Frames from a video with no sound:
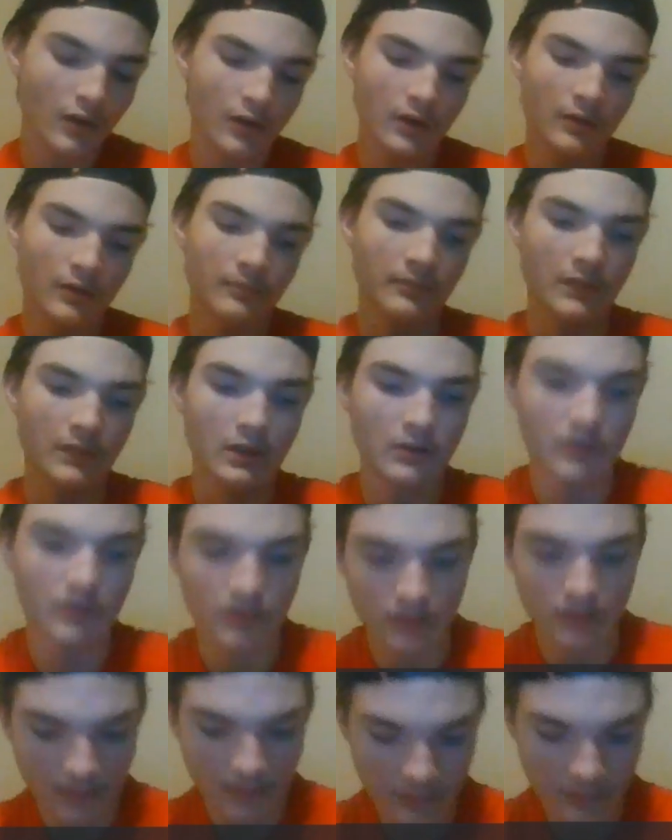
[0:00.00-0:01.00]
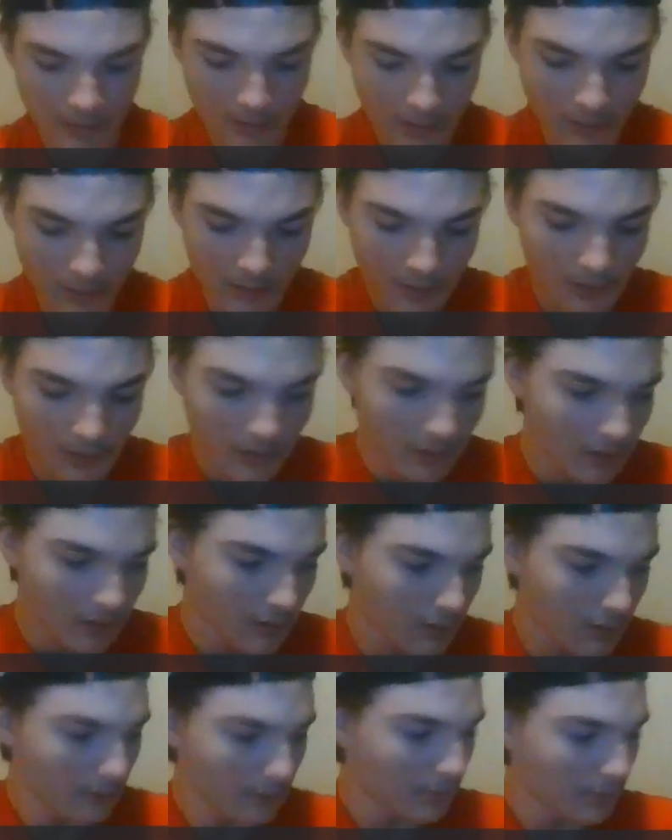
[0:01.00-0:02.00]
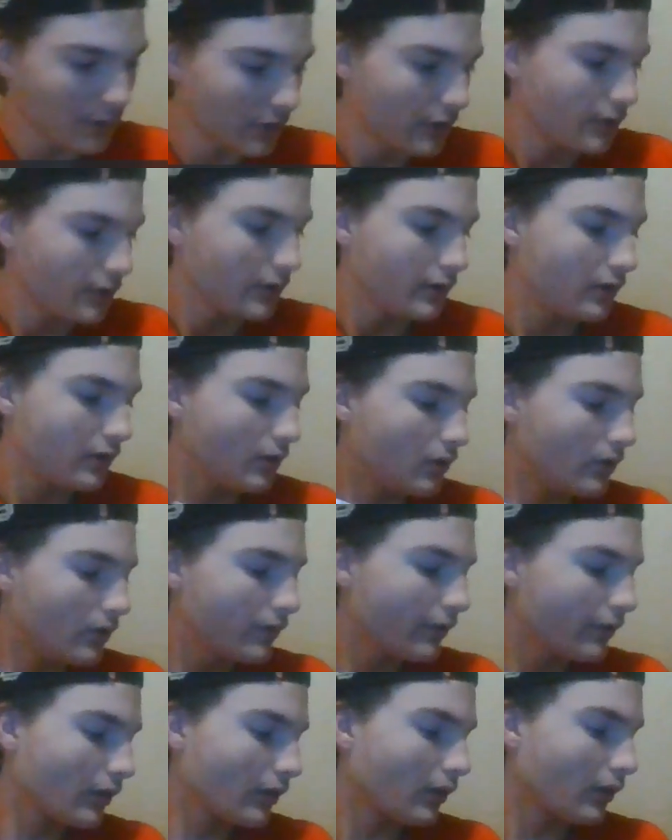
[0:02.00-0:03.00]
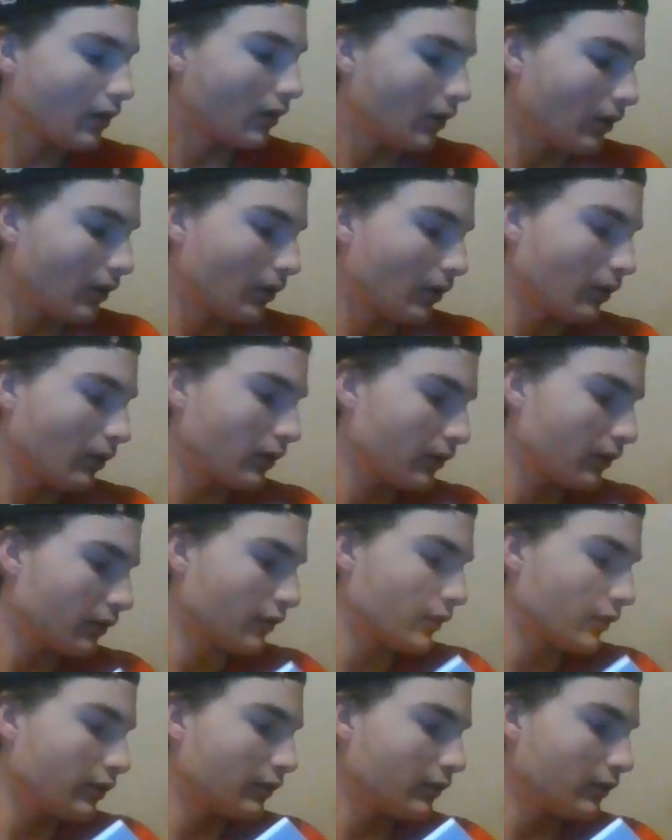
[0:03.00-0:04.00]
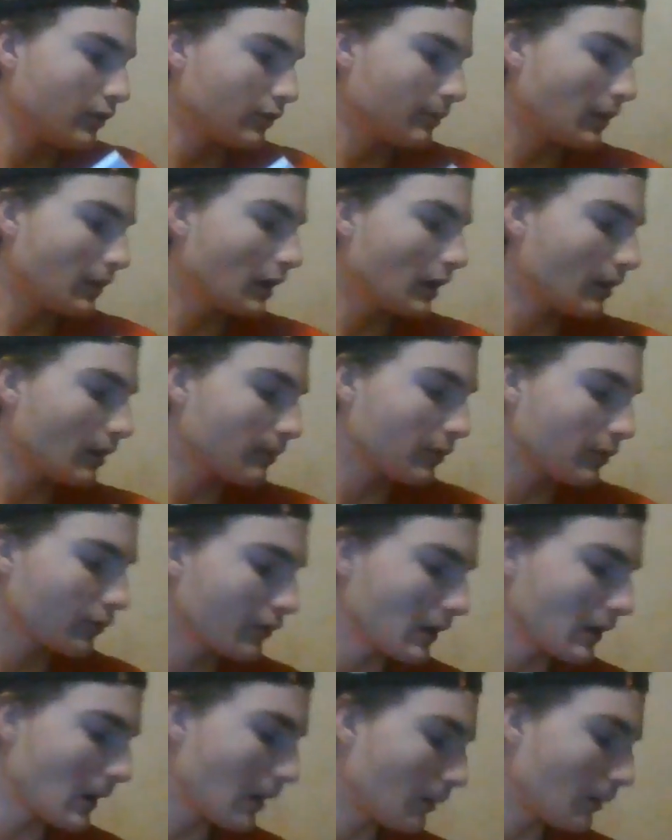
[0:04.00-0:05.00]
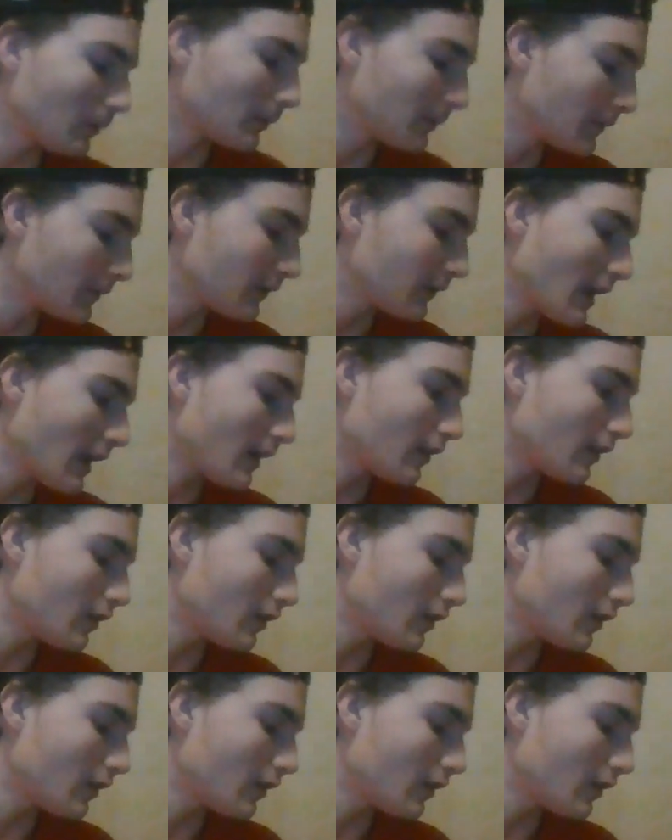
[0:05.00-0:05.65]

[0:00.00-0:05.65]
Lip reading: Um, but overall, the bottom 3 albums